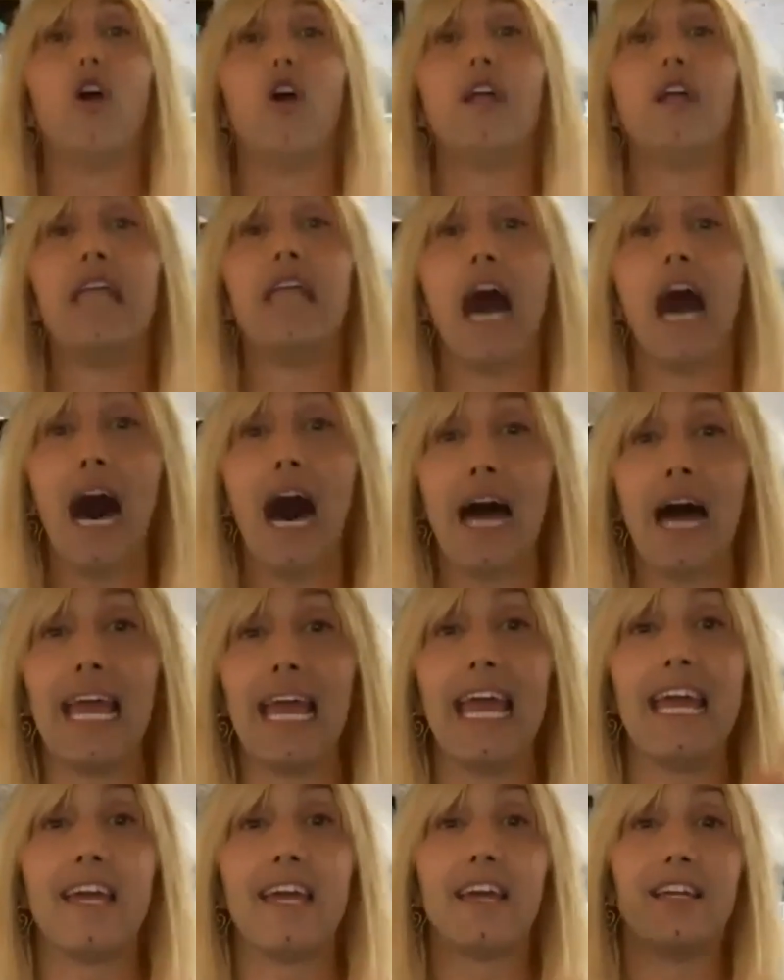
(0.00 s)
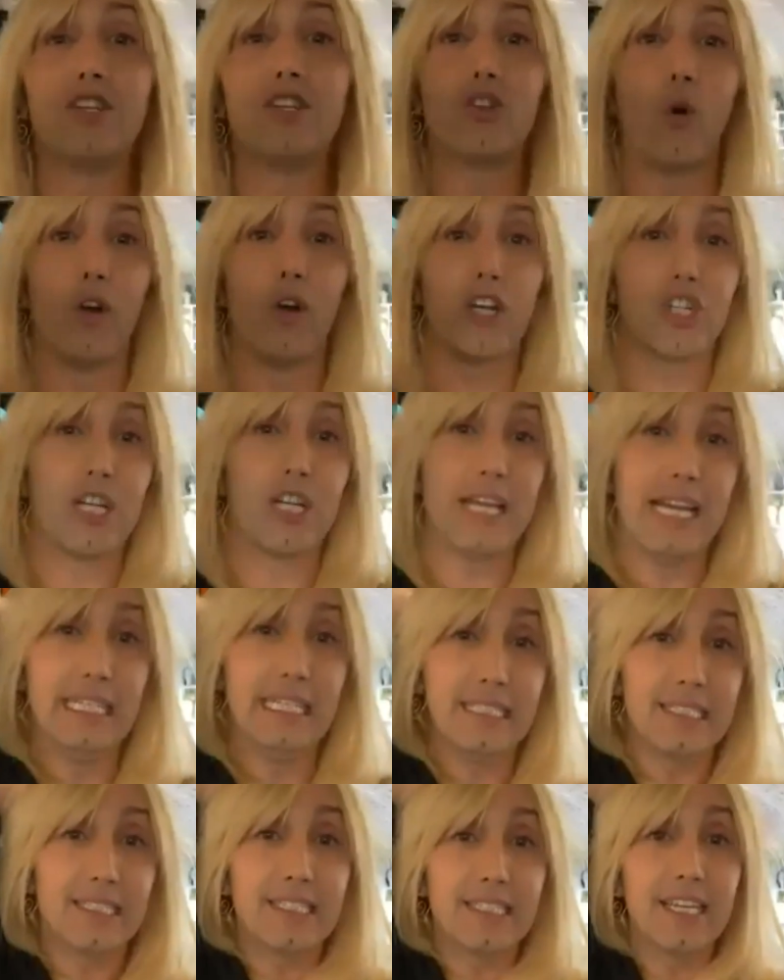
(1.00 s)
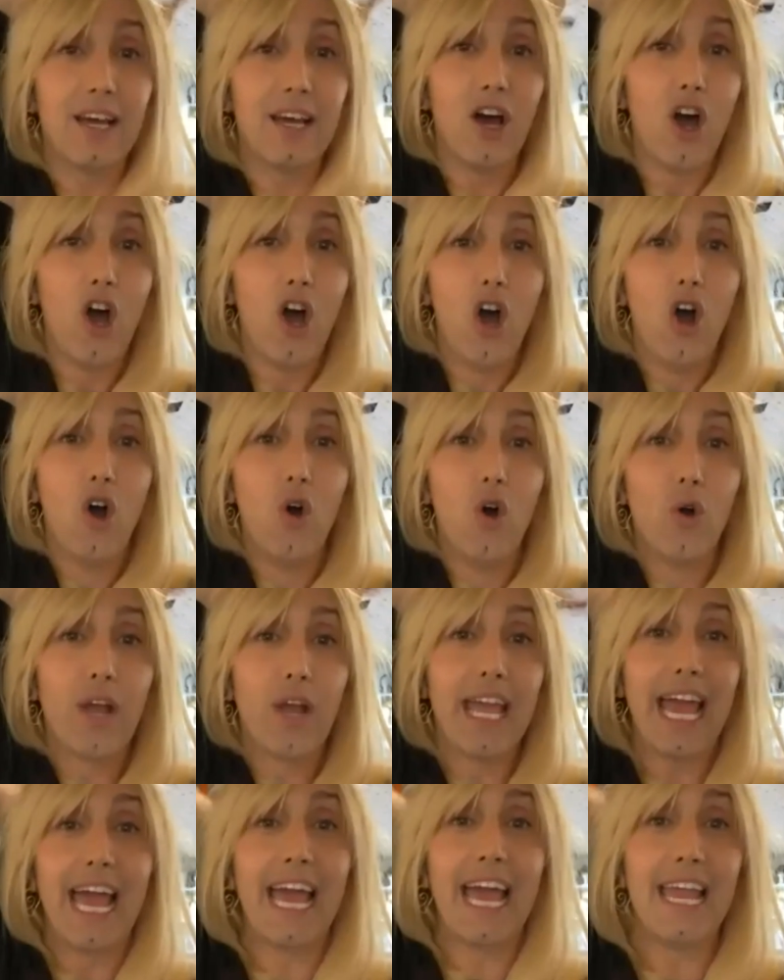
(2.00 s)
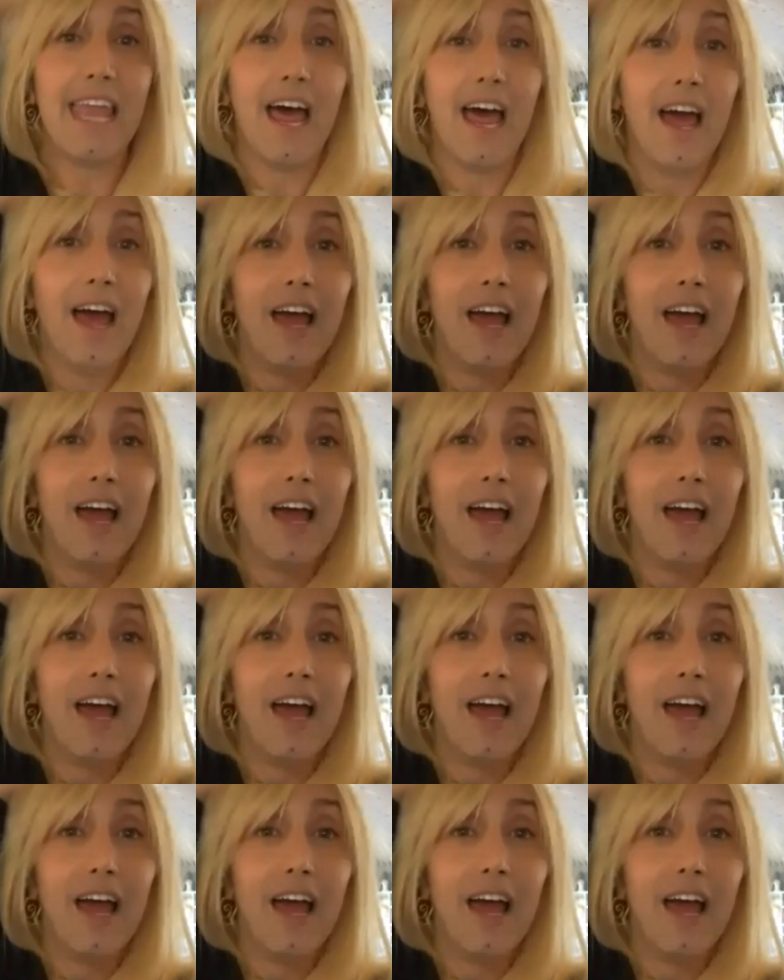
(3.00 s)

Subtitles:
not a contortionist who can,